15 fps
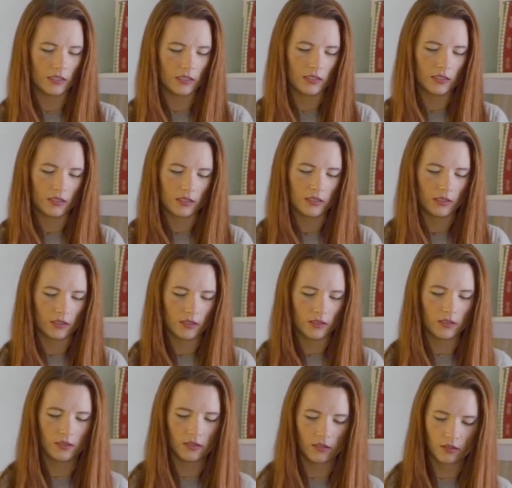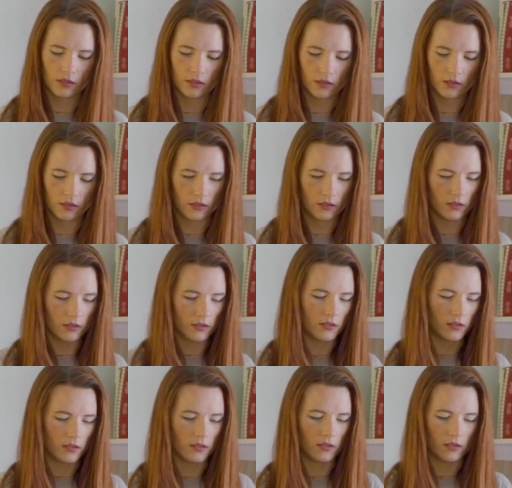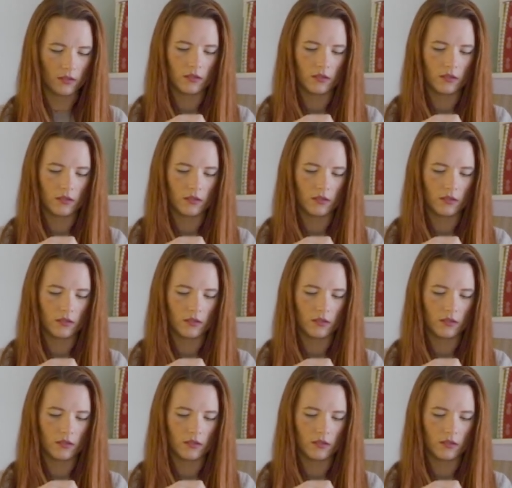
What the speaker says: (no one is talking)